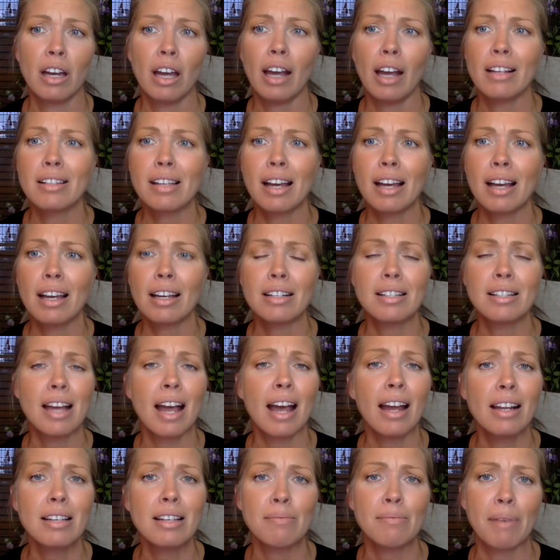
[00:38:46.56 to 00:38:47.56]
It's like a
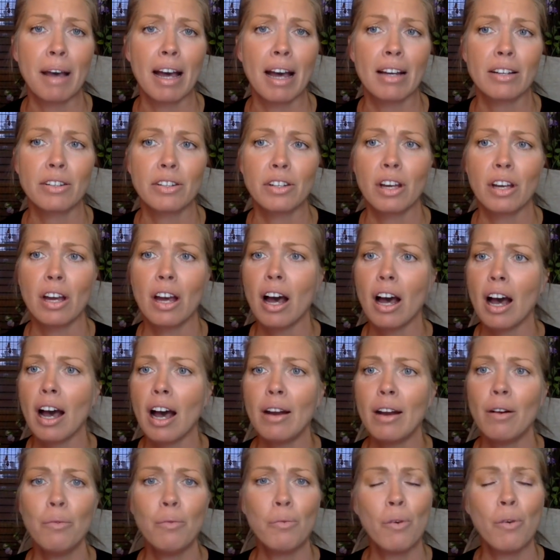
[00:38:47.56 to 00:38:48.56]
tennis match. I
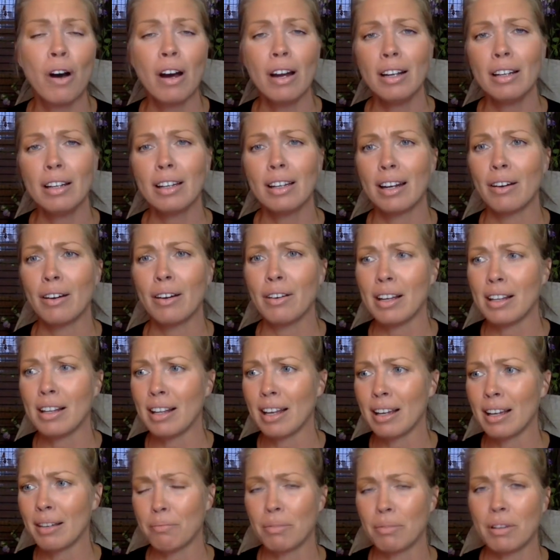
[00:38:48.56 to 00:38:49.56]
don't want to get out and
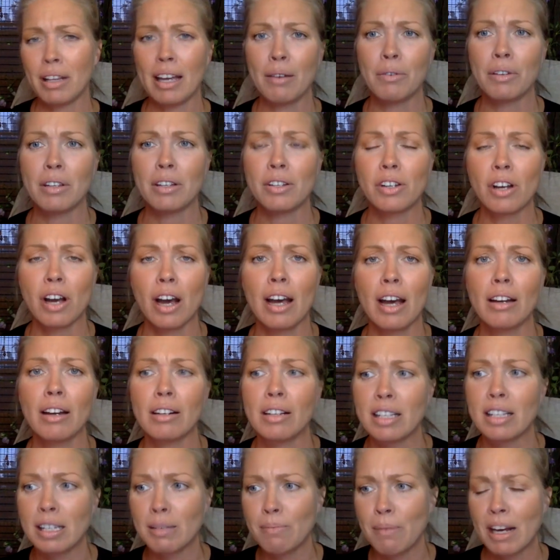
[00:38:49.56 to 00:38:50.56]
like play with a child
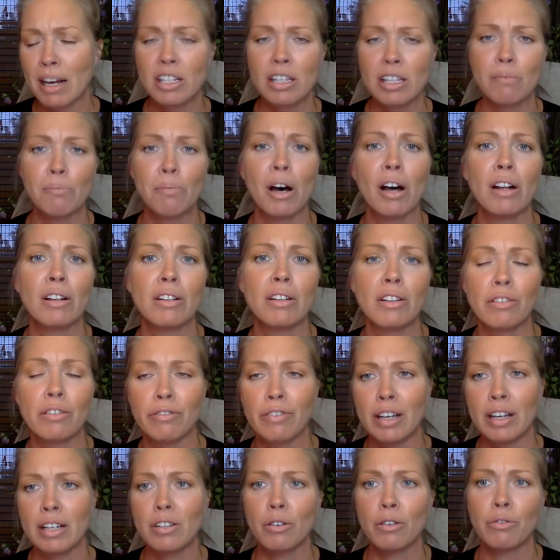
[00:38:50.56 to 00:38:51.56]
and smash the ball in their
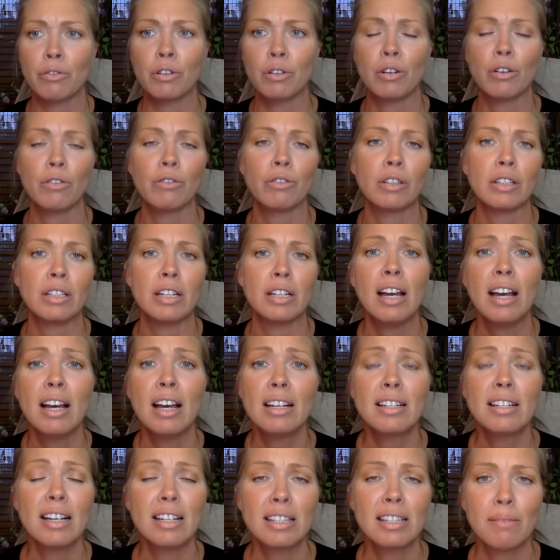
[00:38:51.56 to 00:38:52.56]
face over and over and
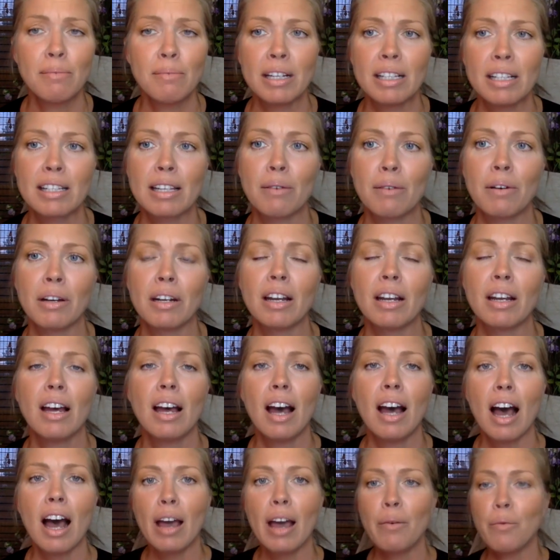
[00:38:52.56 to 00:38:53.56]
decimate someone.
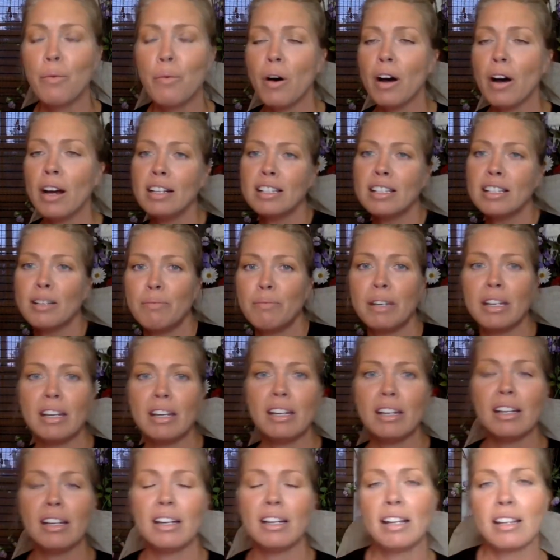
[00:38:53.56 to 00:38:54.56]
I want it to
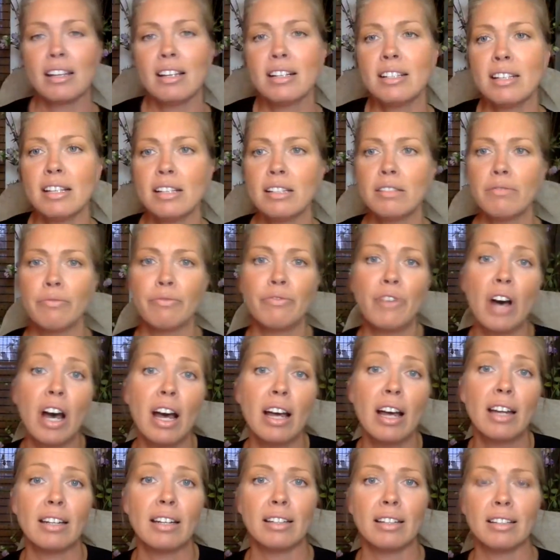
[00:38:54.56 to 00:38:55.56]
be, this is
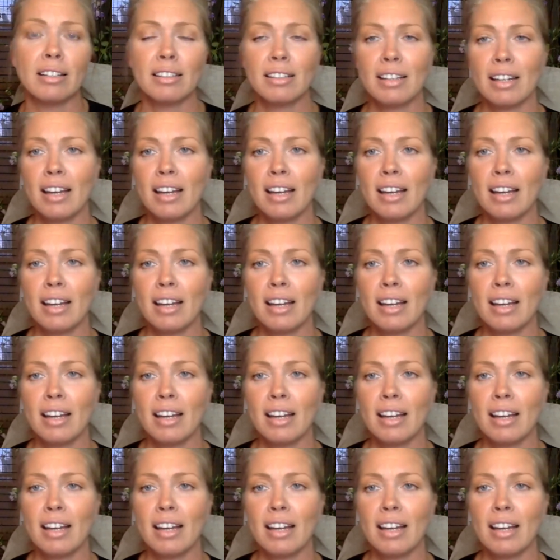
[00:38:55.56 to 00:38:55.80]
fun.